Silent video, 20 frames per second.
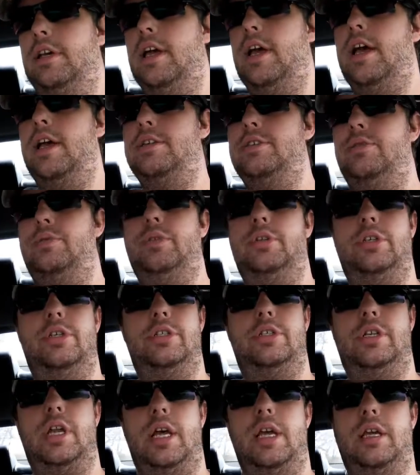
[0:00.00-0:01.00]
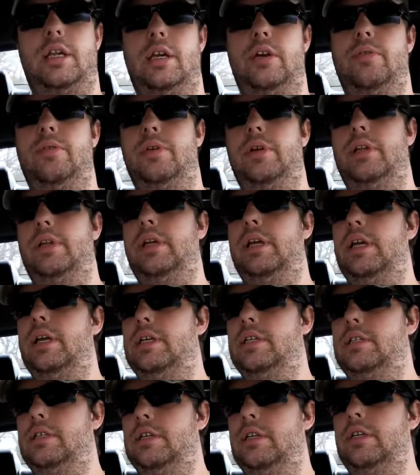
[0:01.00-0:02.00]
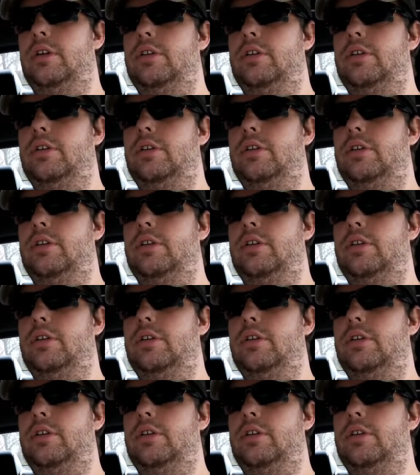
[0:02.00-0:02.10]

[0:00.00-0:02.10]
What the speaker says: Guys, we're just taking it really easy.